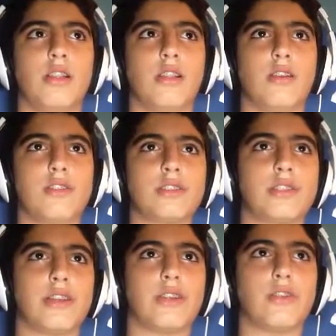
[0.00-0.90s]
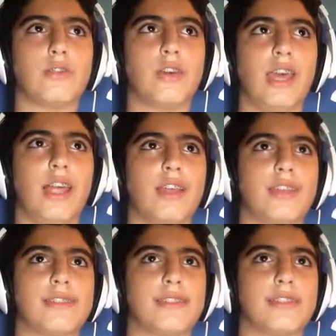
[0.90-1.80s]
Also, there are no
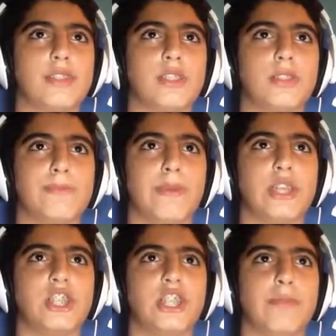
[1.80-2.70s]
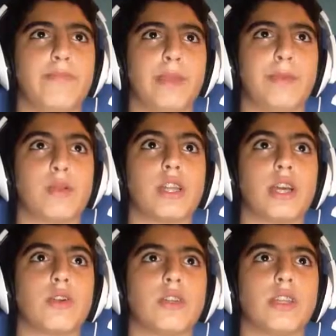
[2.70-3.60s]
aliens in the spaceship. Maybe we're gonna
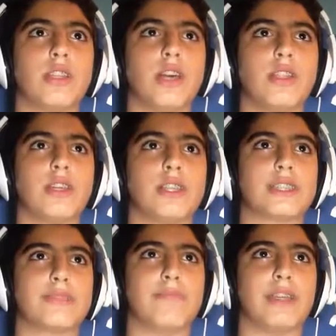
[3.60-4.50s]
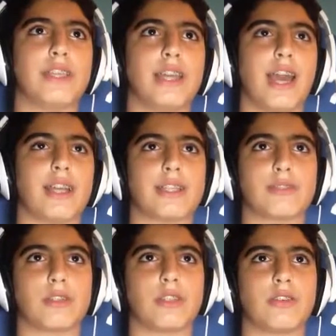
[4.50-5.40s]
go in another space. Yeah, I guess we're
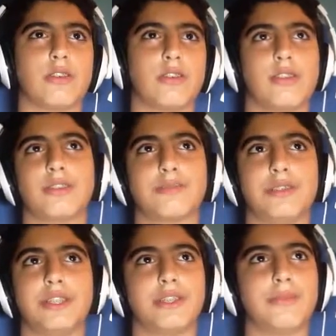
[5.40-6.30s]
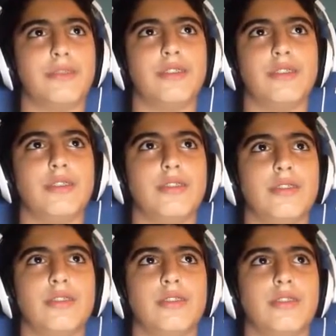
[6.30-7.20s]
gonna go in another spaceship.
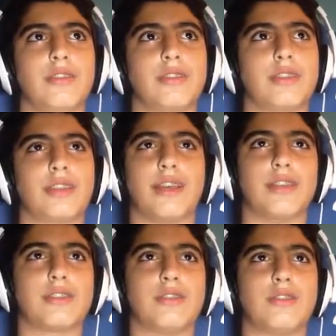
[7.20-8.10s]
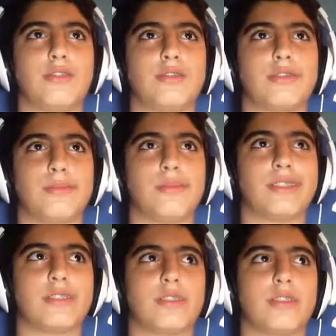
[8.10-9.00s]
There's nothing else to do. So
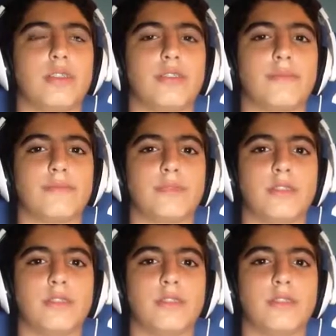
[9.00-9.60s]
basically, yeah.